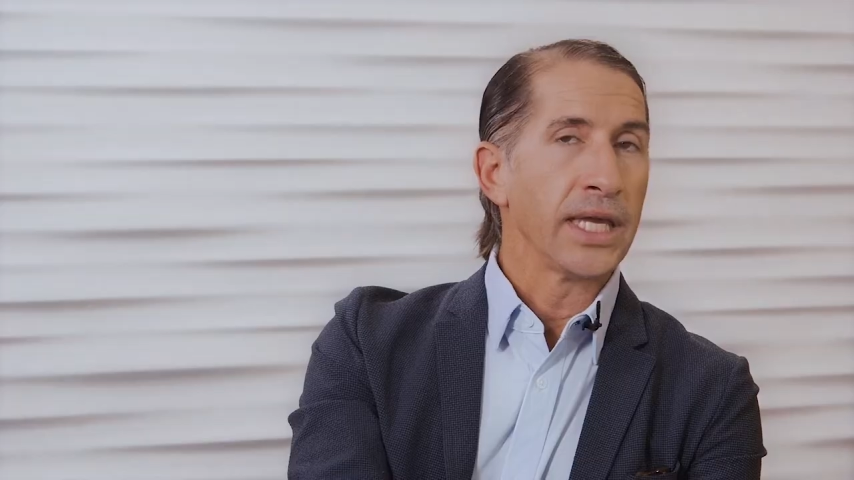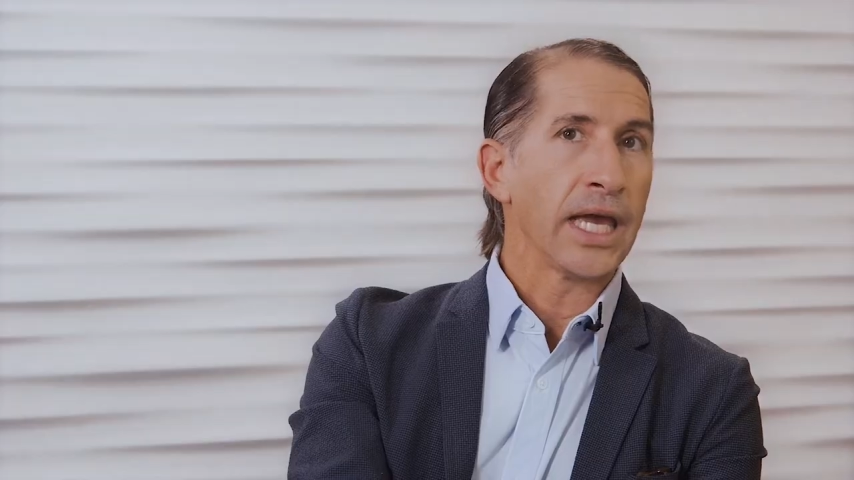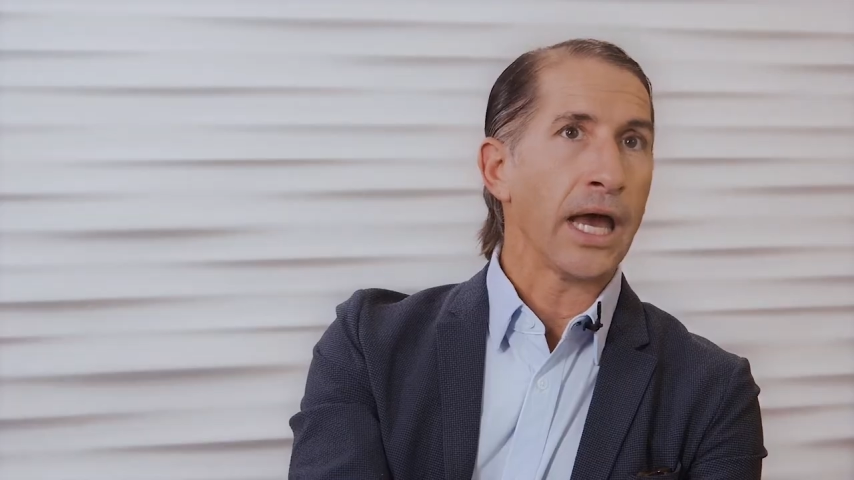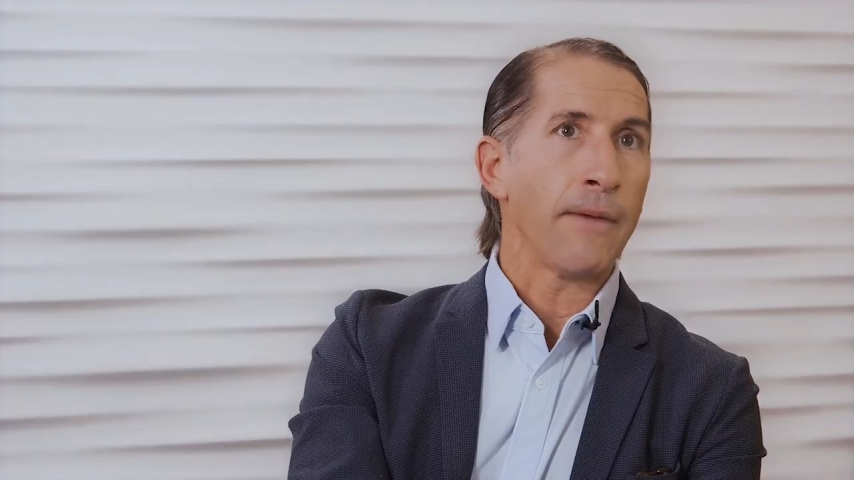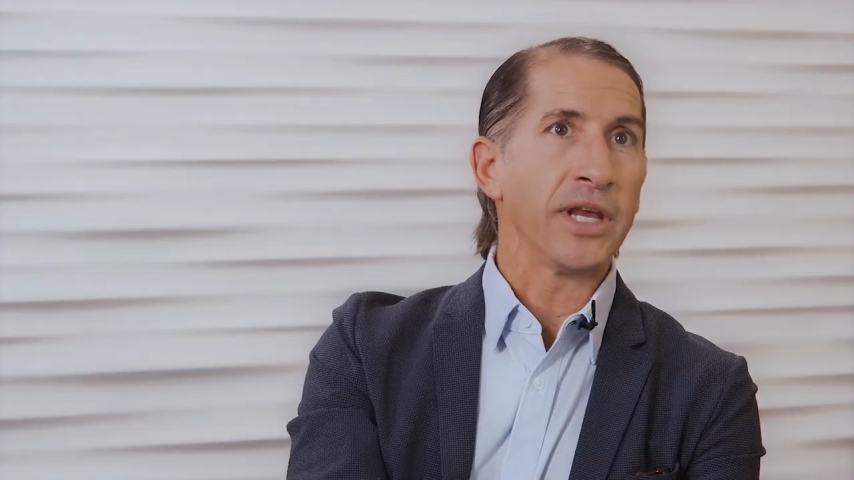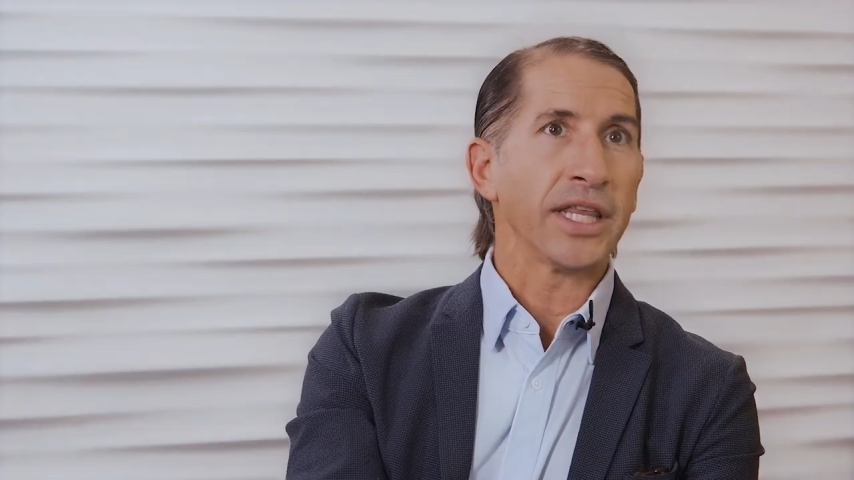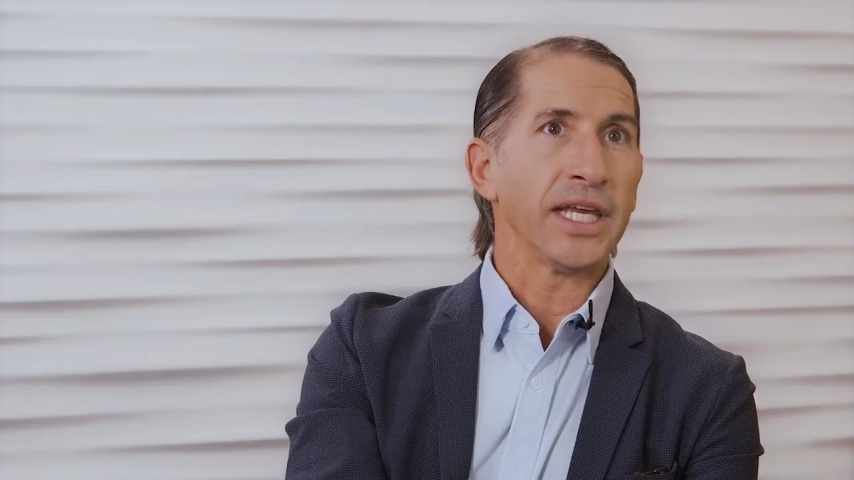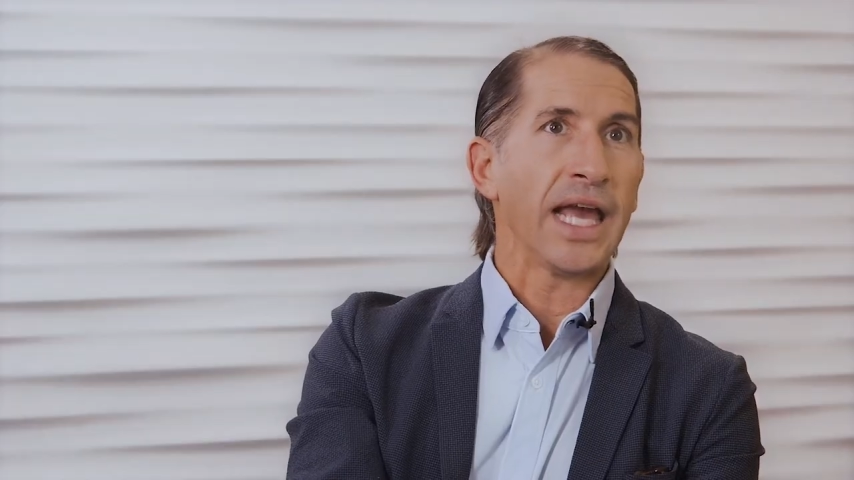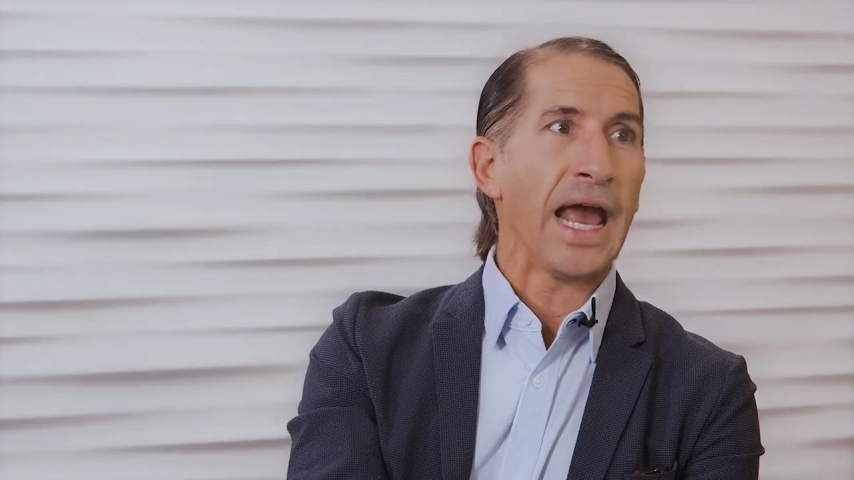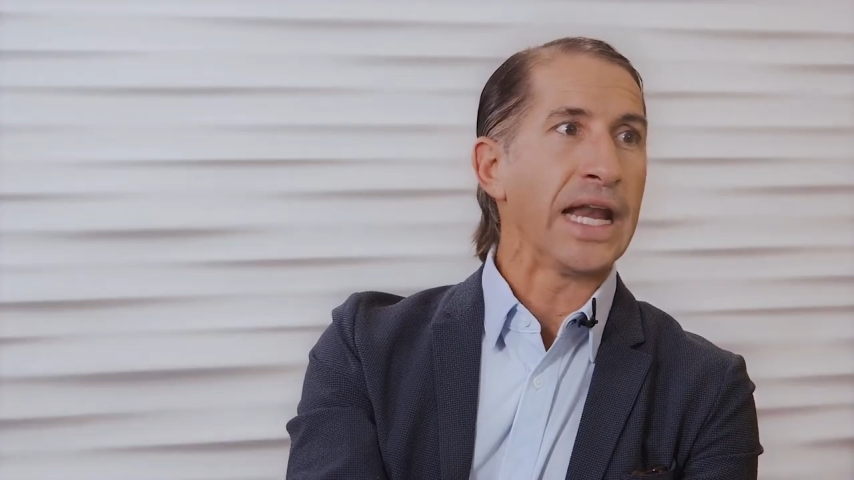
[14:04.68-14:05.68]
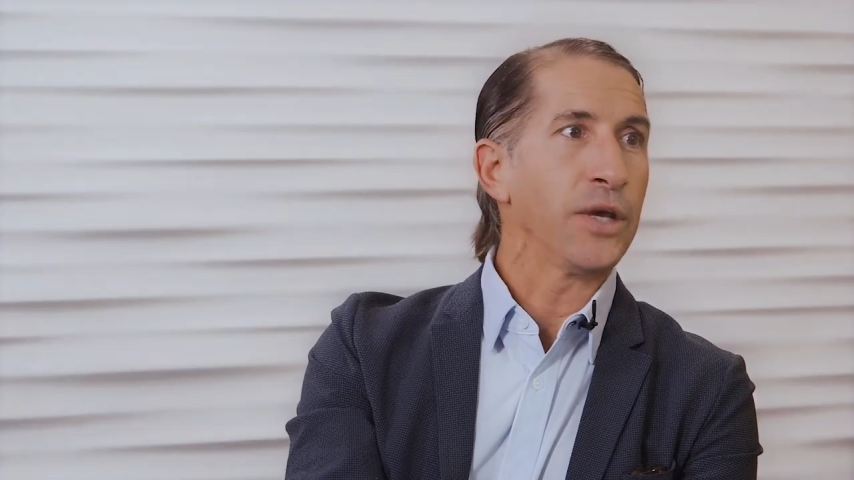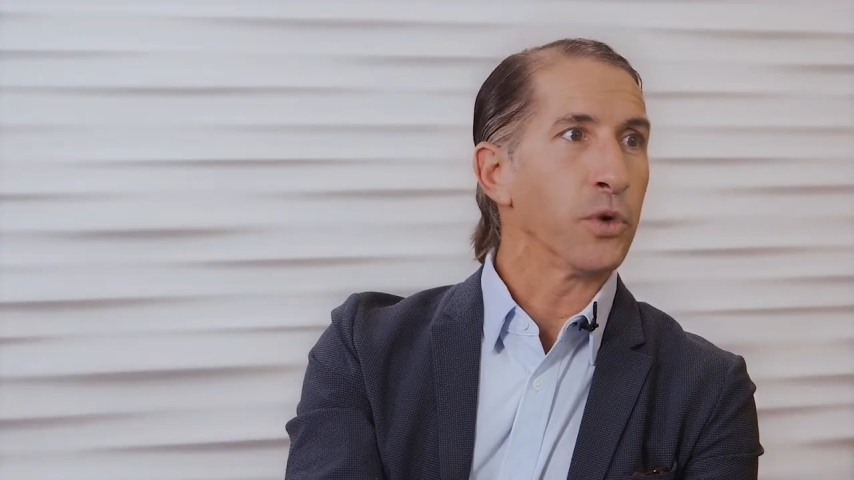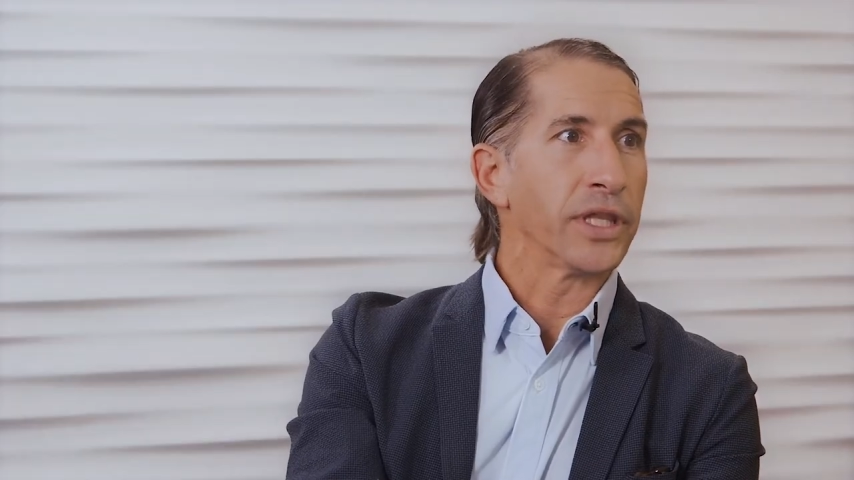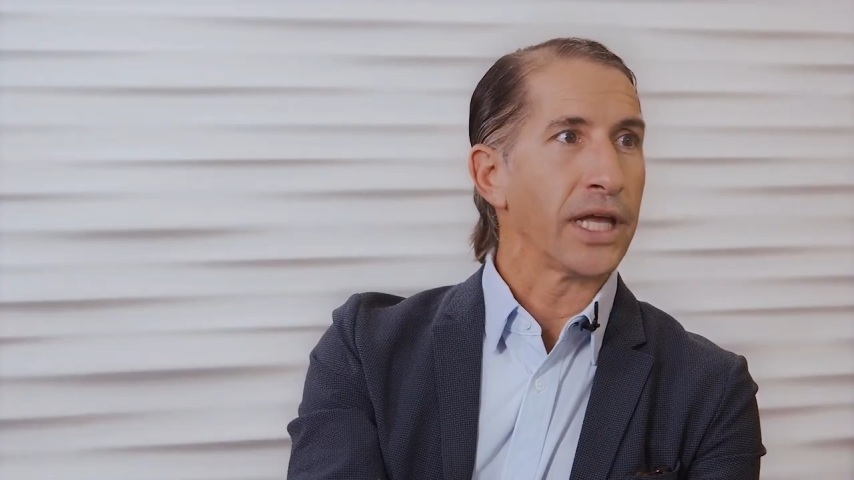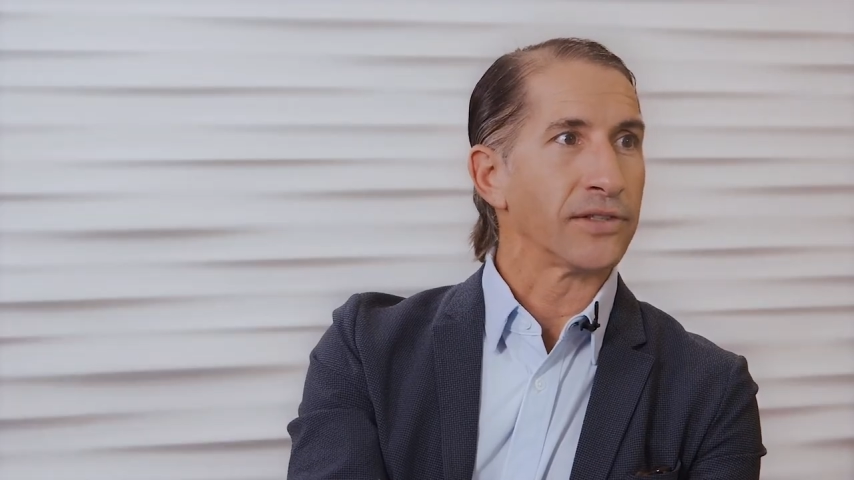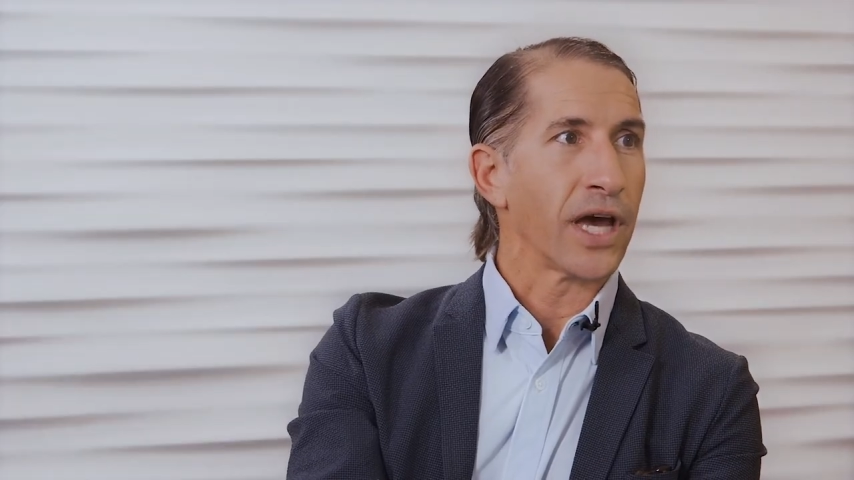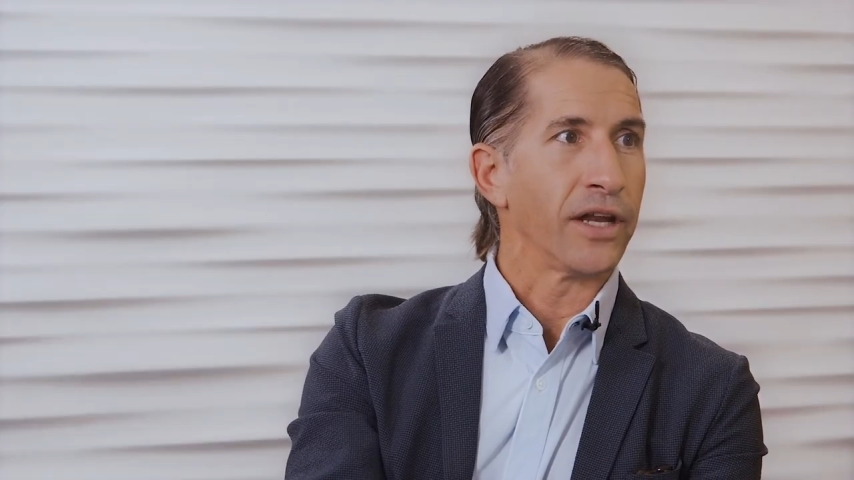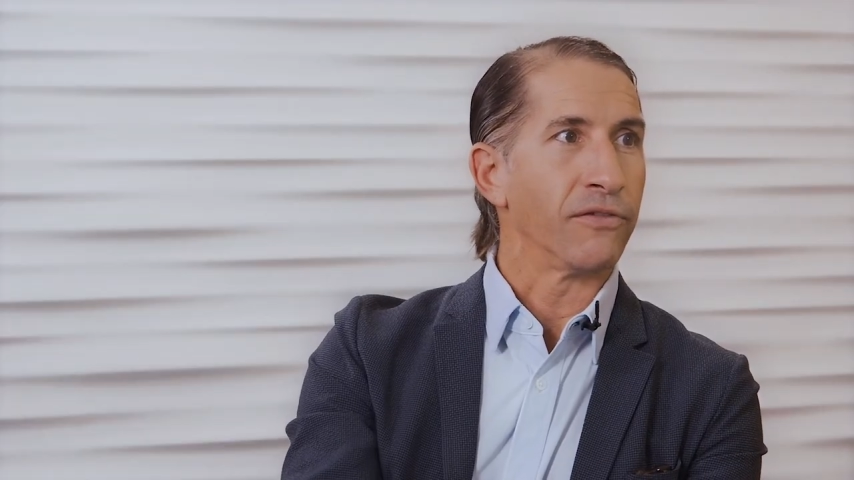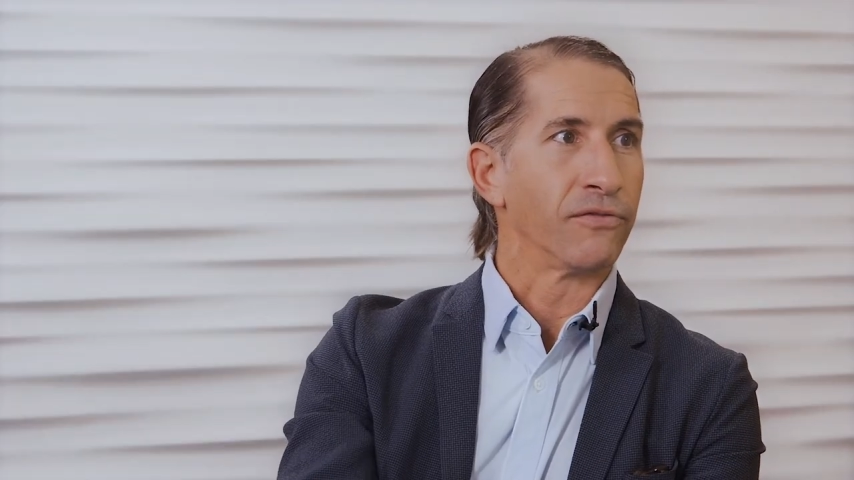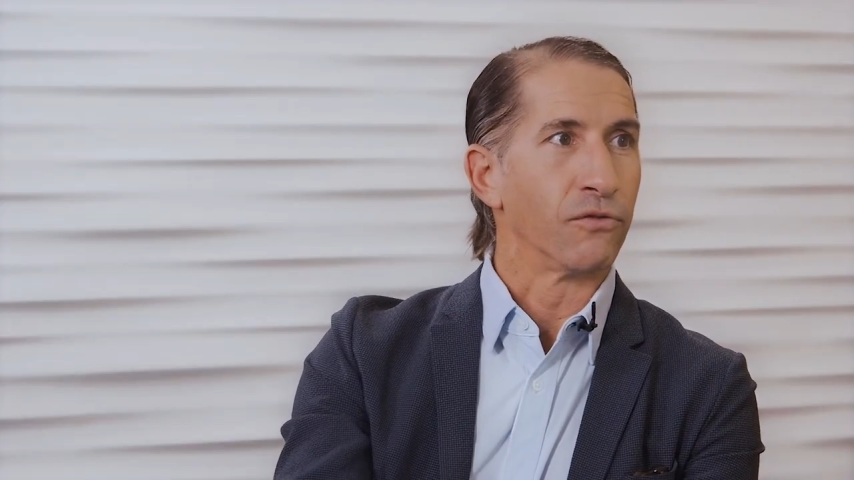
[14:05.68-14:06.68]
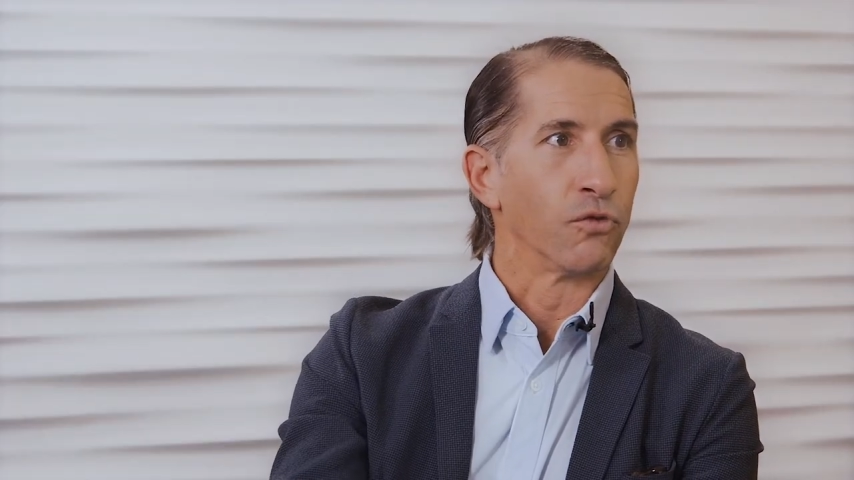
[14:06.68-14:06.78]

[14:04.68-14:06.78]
Yeah, I mean, I think anyone that's kind of